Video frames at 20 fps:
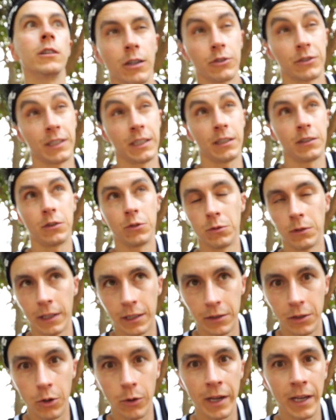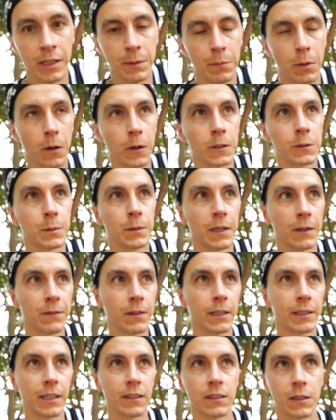I was thinking doing like a no-handed bar spin. I
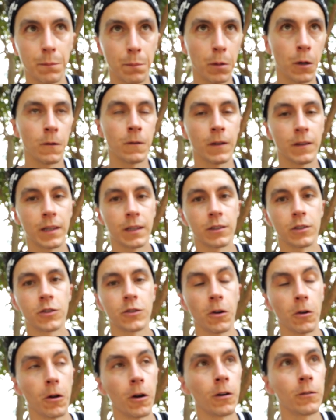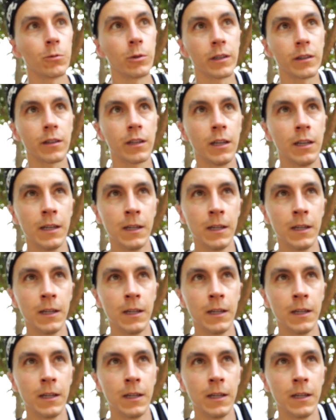feel like that's the perfect thing to start off with.